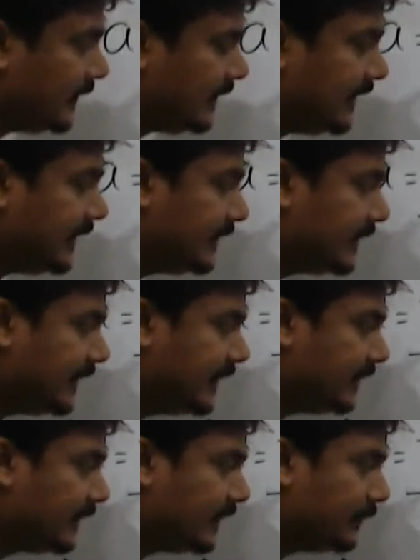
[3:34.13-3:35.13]
T3
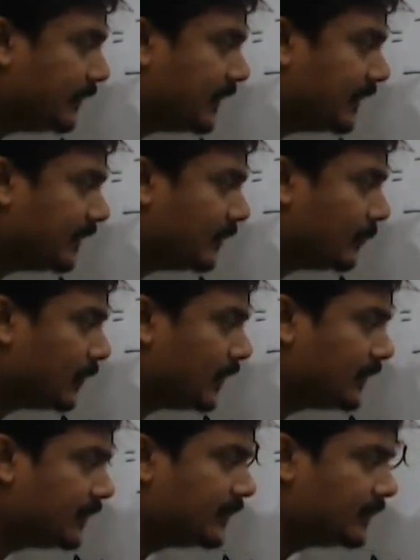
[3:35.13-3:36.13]
is given as
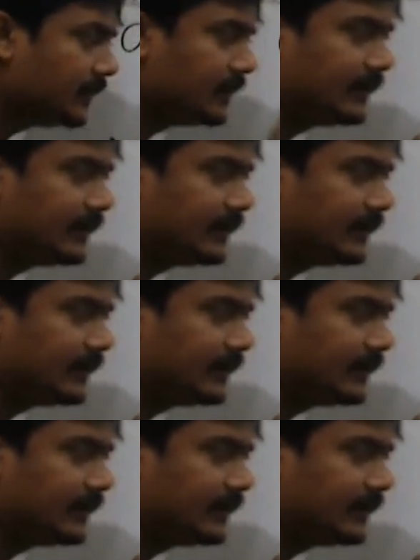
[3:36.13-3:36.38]
what?